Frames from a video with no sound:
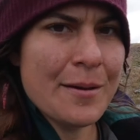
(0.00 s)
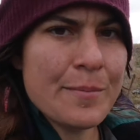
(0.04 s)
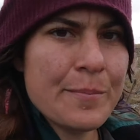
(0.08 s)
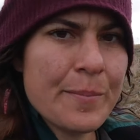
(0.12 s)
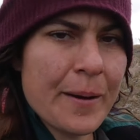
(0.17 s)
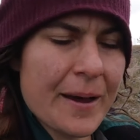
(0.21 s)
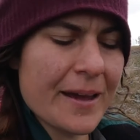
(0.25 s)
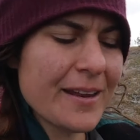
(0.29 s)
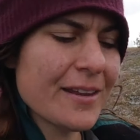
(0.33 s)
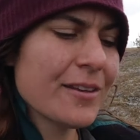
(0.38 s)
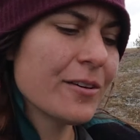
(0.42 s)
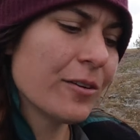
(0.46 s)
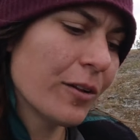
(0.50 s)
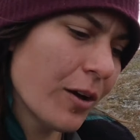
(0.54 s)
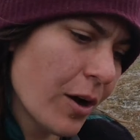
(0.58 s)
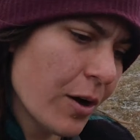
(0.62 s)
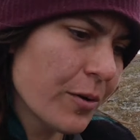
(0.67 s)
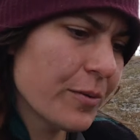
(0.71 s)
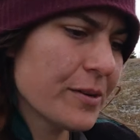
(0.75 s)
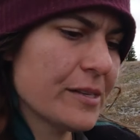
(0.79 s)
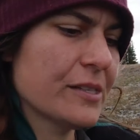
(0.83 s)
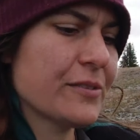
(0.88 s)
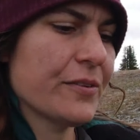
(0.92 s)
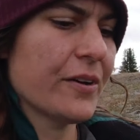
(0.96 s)
but you'll
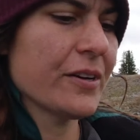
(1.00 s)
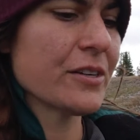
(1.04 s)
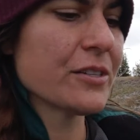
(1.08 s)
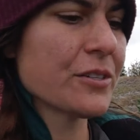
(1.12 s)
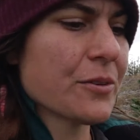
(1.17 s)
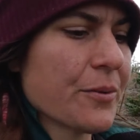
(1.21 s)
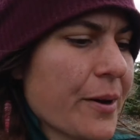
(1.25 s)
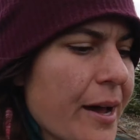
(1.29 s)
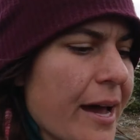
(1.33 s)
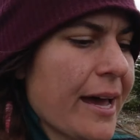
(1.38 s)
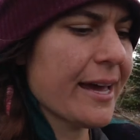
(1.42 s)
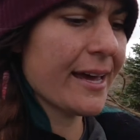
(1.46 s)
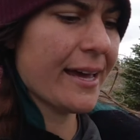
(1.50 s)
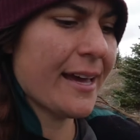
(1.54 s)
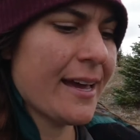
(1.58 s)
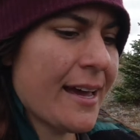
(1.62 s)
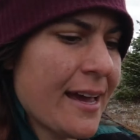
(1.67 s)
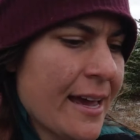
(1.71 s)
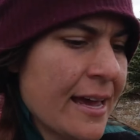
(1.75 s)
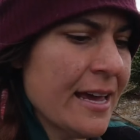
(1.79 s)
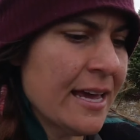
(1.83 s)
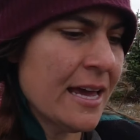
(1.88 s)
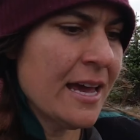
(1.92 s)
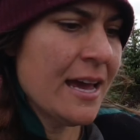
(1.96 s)
always find your way.
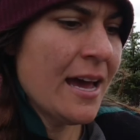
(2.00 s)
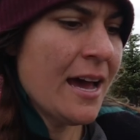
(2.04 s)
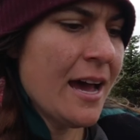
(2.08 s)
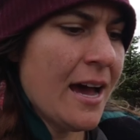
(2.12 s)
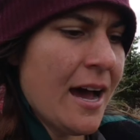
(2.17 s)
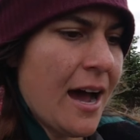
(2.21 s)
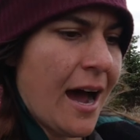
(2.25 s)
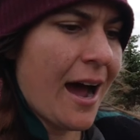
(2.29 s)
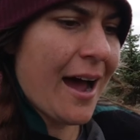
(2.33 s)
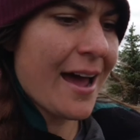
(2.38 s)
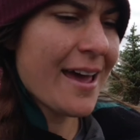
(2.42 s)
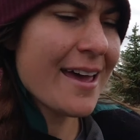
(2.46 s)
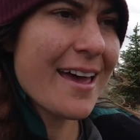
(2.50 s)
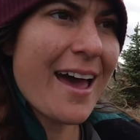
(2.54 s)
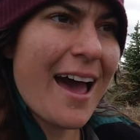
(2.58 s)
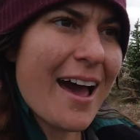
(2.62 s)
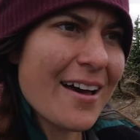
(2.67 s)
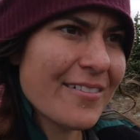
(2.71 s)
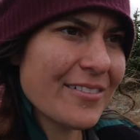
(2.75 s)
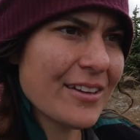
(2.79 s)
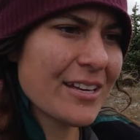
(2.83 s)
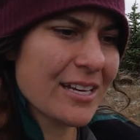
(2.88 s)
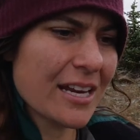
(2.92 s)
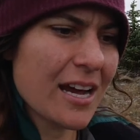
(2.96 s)
I
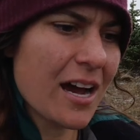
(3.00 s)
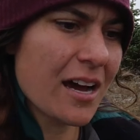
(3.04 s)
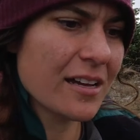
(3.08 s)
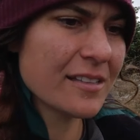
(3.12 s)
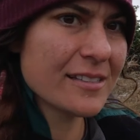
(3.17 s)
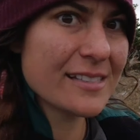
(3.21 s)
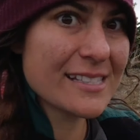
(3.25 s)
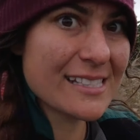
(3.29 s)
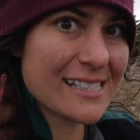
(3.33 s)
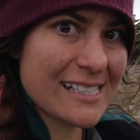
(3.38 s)
haven't gotten